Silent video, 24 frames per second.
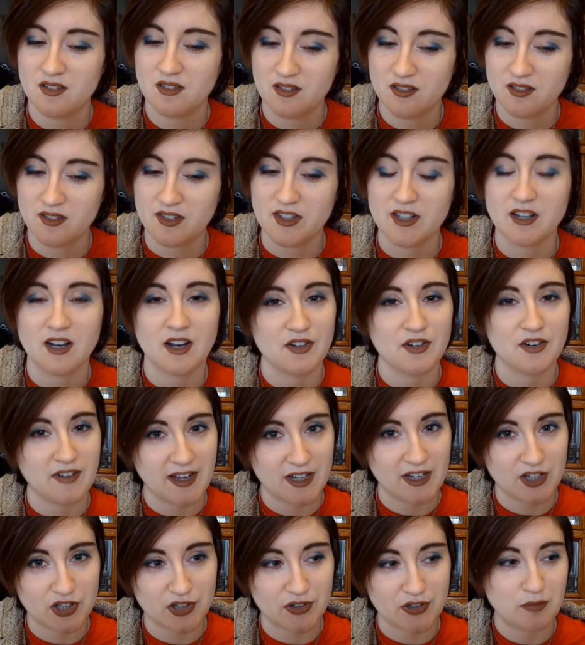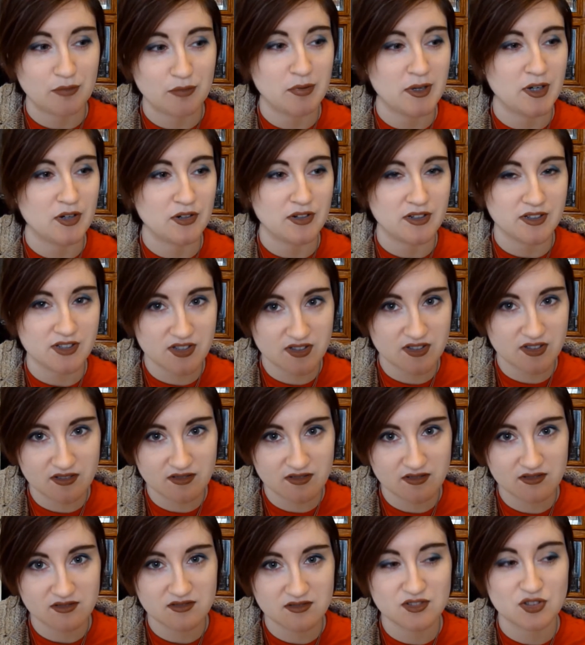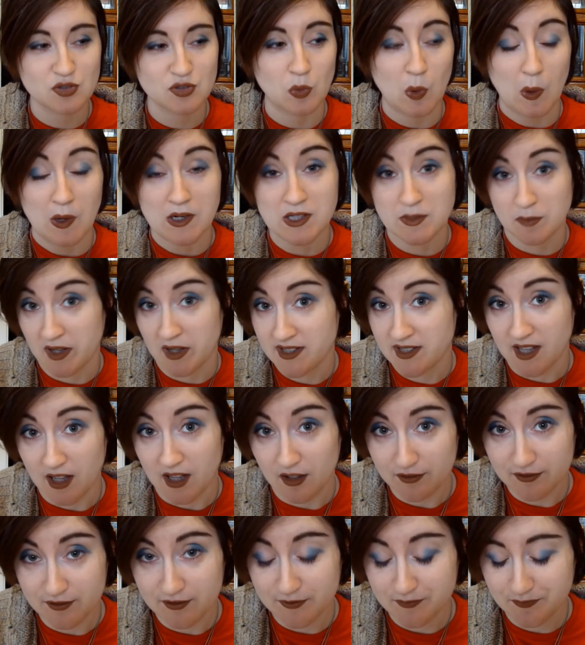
see a lot of anger and bitterness towards myself.